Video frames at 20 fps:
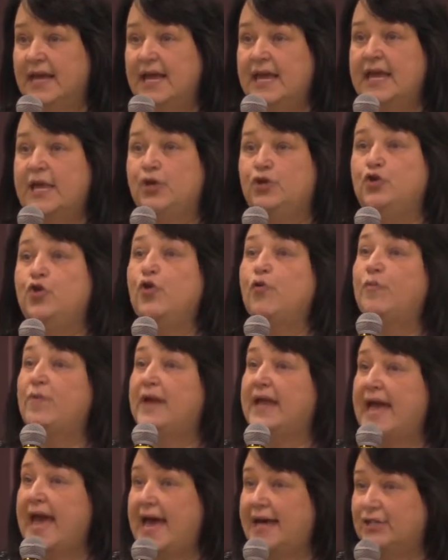in your
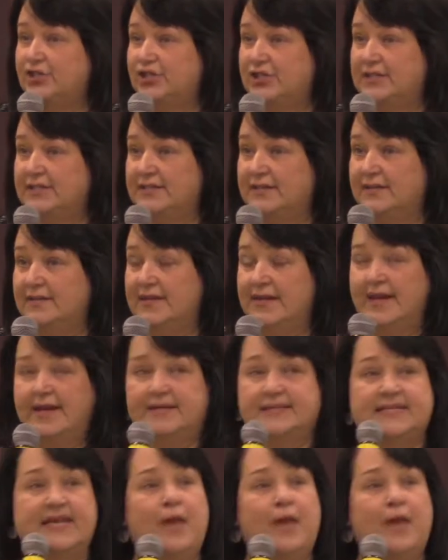reaction to things.